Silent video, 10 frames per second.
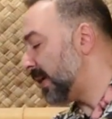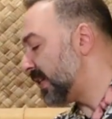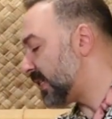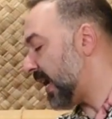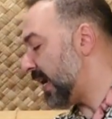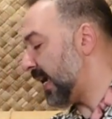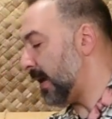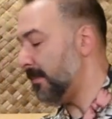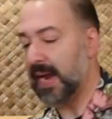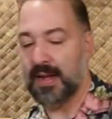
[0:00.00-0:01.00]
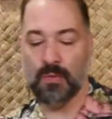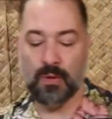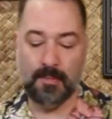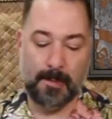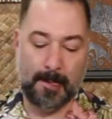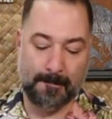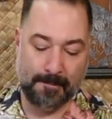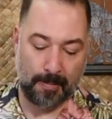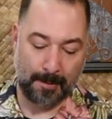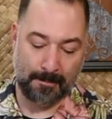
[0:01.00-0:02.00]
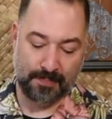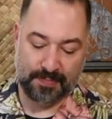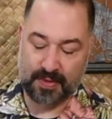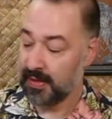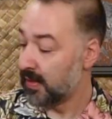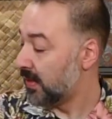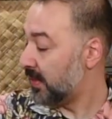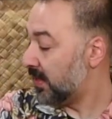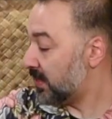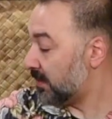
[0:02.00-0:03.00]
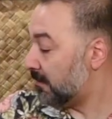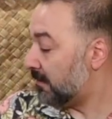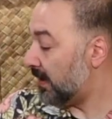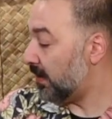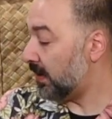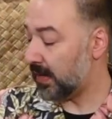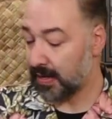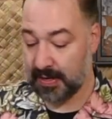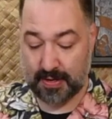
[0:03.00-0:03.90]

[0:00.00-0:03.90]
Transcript: Inside, again, a manual. This is a very